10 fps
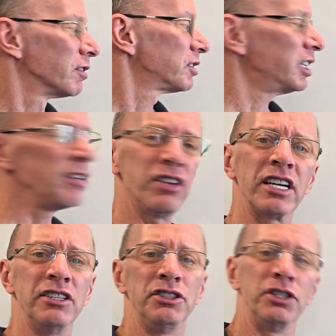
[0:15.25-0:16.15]
see if you
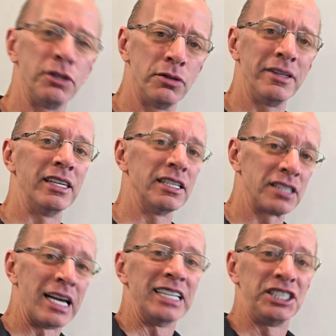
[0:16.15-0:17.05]
can do
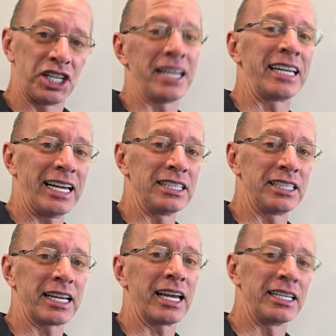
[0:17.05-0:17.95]
this
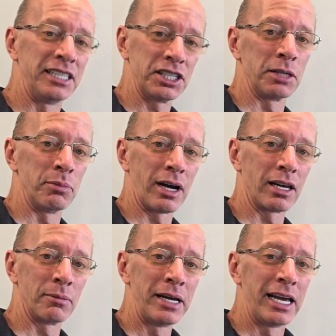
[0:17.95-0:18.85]
gigantic addition
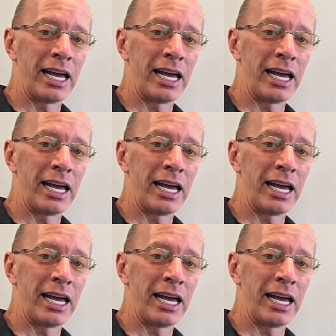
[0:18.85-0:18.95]
problem,